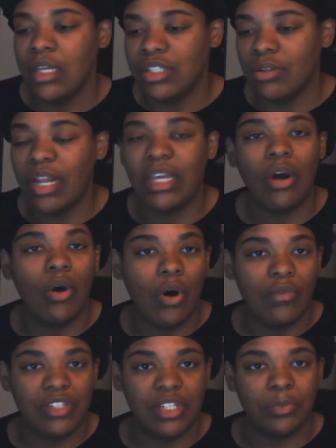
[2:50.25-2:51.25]
So they go
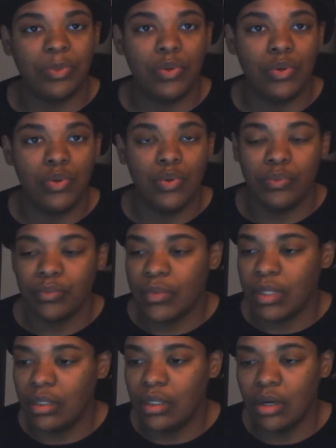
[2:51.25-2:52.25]
over to the pool.
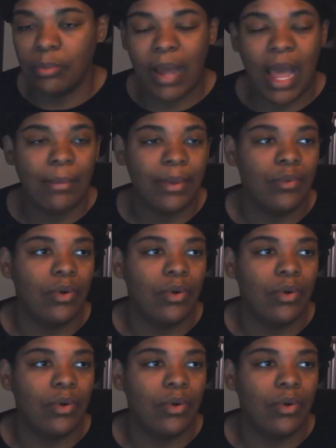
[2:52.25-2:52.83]
Little Bobby,